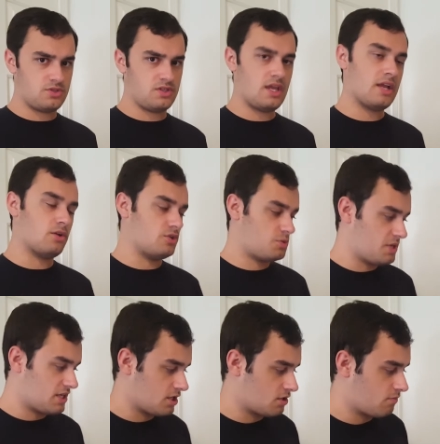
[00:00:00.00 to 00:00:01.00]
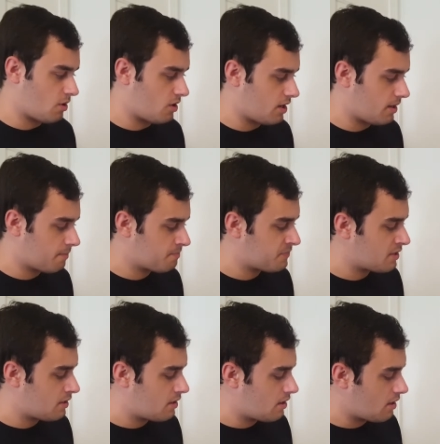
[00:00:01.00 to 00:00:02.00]
to the English-speaking community.
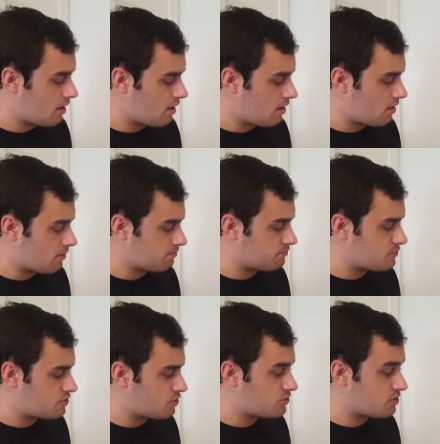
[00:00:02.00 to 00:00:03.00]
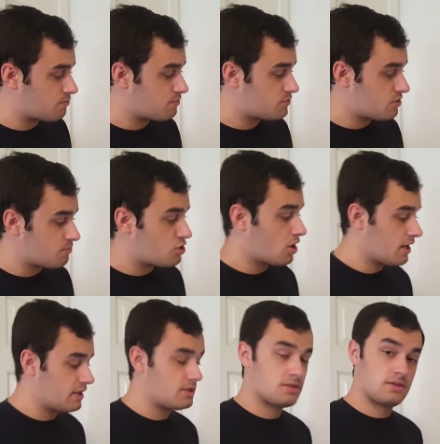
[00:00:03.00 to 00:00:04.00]
So some
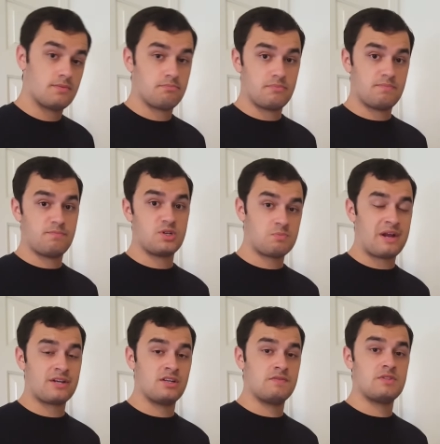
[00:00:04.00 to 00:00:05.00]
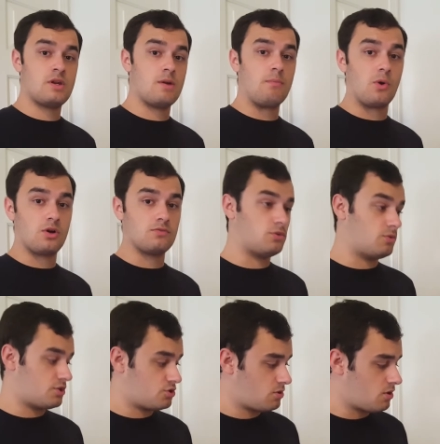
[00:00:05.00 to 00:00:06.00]
current perspectives that are more
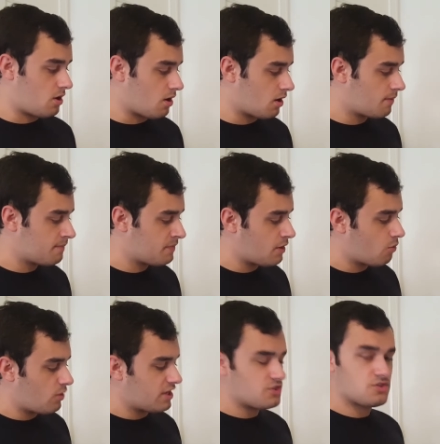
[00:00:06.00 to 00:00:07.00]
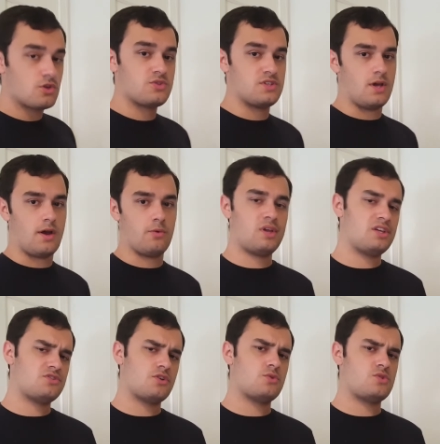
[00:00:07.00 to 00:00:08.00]
influential are Wikisocion.
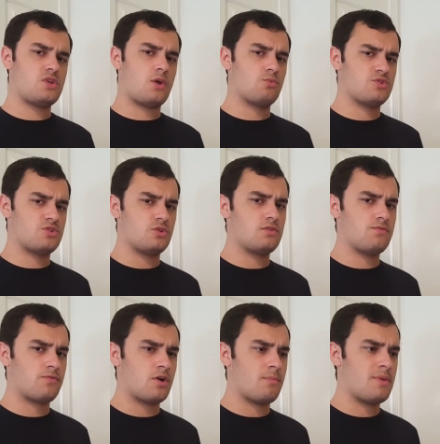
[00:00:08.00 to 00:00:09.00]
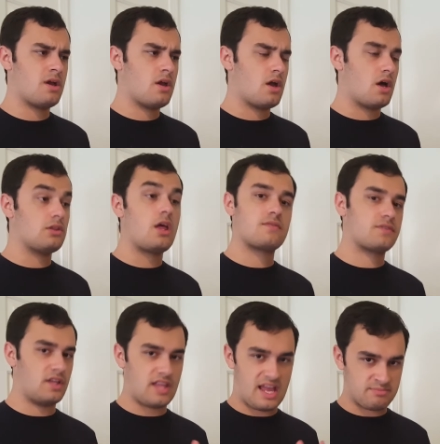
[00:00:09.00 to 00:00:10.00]
Wikisocion resulted from a lot of
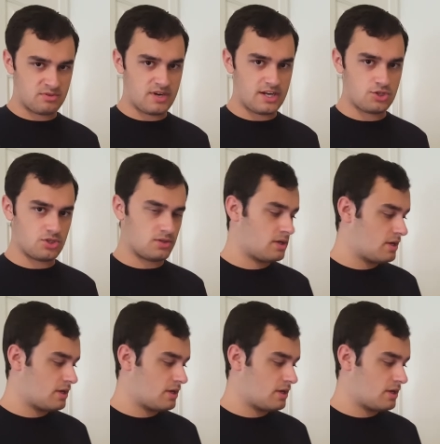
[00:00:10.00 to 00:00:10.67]
collaboration.